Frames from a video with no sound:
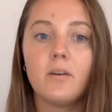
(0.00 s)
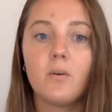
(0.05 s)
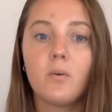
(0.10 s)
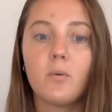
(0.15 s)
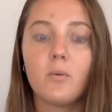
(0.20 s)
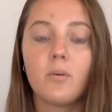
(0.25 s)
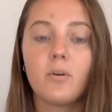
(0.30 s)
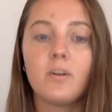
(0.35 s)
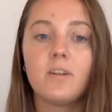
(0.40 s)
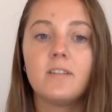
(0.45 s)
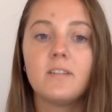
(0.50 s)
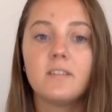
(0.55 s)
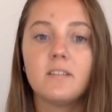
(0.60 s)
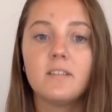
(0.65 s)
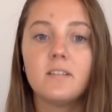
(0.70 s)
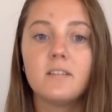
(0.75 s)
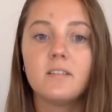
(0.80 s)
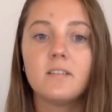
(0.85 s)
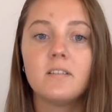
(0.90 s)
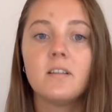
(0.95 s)
corporate
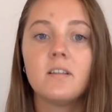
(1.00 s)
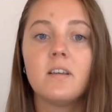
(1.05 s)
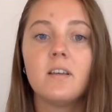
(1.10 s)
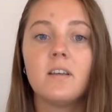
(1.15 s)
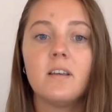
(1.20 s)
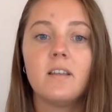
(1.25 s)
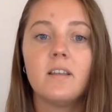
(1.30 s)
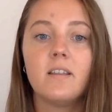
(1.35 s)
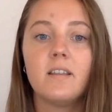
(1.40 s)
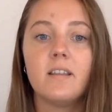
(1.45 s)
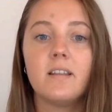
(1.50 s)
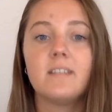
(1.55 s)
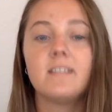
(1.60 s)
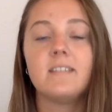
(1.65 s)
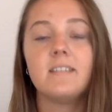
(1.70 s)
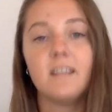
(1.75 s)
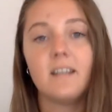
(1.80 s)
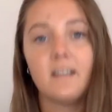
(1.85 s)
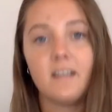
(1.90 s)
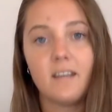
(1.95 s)
citizen that is
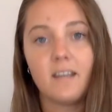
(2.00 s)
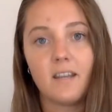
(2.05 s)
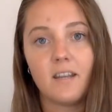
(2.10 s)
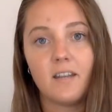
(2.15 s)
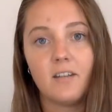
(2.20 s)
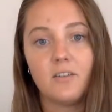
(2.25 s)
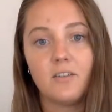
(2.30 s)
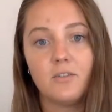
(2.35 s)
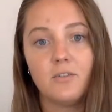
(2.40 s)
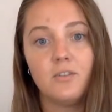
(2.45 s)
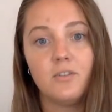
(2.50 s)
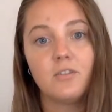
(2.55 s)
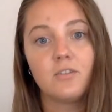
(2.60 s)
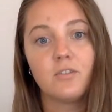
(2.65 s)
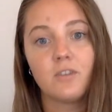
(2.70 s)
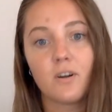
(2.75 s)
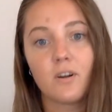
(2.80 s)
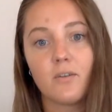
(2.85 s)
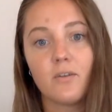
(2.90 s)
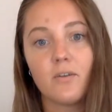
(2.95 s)
dedicated to
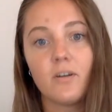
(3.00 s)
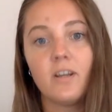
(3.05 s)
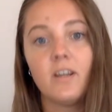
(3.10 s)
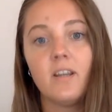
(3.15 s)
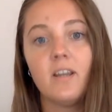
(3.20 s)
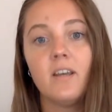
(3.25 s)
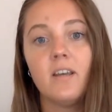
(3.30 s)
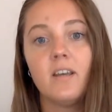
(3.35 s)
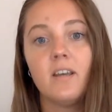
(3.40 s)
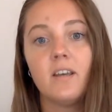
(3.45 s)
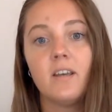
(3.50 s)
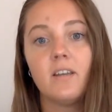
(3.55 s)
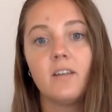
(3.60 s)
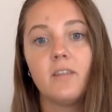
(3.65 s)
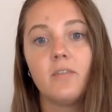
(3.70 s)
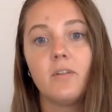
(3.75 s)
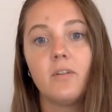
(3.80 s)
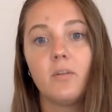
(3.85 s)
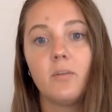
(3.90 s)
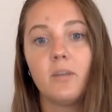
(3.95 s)
discovering and
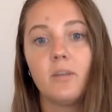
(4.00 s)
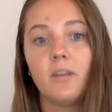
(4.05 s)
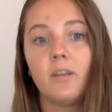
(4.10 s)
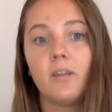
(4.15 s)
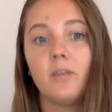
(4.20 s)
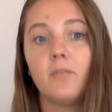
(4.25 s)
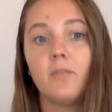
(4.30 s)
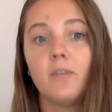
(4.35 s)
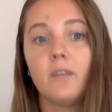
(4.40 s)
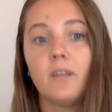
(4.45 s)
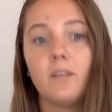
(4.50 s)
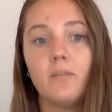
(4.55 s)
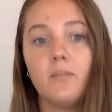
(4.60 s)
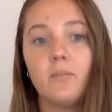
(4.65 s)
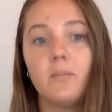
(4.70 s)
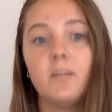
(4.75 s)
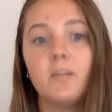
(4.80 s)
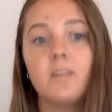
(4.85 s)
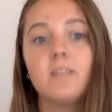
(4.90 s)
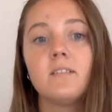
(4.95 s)
developing innovative
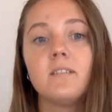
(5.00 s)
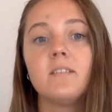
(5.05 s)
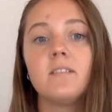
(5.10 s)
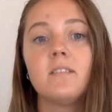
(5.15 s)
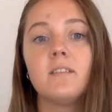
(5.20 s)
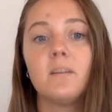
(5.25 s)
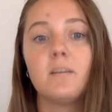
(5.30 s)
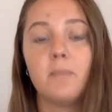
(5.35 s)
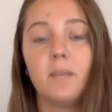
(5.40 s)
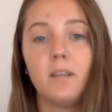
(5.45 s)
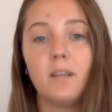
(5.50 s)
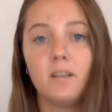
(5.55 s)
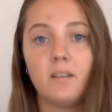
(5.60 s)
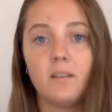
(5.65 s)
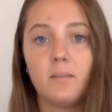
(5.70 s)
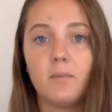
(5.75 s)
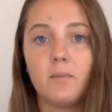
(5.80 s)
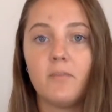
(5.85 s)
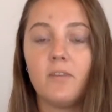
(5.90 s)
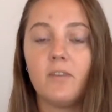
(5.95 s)
medicines and making
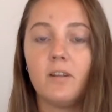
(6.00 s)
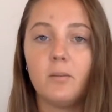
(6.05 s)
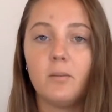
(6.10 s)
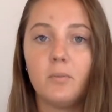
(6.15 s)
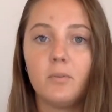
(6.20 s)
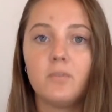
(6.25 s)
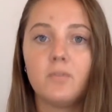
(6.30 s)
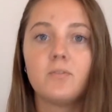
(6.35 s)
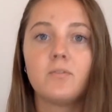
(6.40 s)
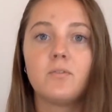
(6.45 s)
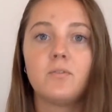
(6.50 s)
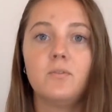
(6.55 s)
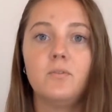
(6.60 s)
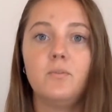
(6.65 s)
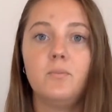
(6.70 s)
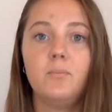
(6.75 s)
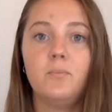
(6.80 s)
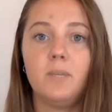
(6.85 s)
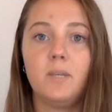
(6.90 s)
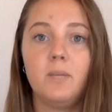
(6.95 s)
them available
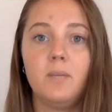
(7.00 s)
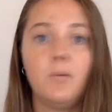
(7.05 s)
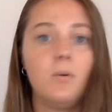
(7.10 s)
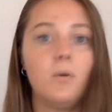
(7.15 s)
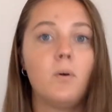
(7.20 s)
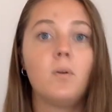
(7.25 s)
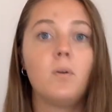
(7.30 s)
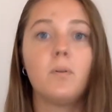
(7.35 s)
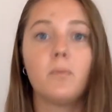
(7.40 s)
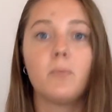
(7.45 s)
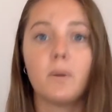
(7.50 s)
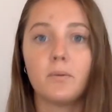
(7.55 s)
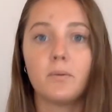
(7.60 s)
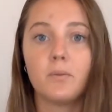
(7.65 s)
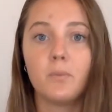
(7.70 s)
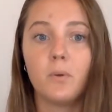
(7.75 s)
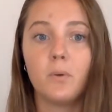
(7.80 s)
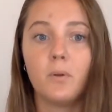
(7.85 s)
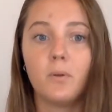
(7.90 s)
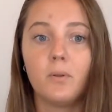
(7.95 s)
to people all around
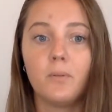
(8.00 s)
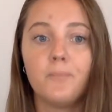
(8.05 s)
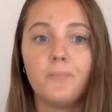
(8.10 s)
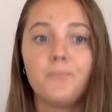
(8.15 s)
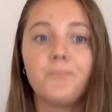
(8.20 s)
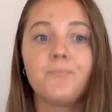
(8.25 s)
the world.